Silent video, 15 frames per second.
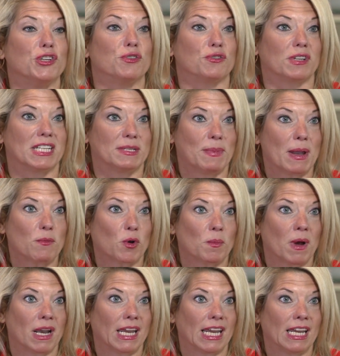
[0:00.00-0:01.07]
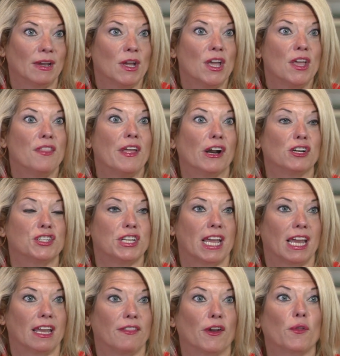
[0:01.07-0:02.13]
usually spend more money. They're
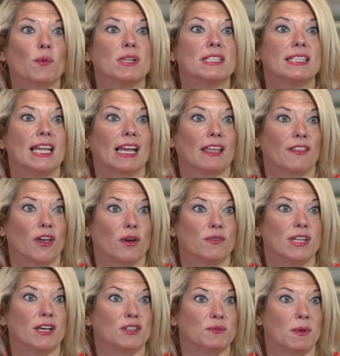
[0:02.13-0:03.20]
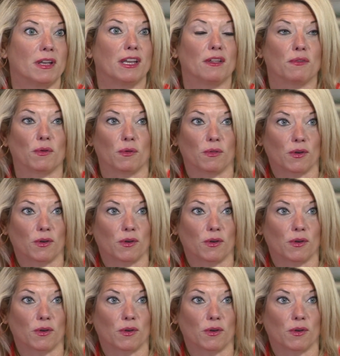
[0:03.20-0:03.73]
staying. They're the ones staying in the hotels Monday through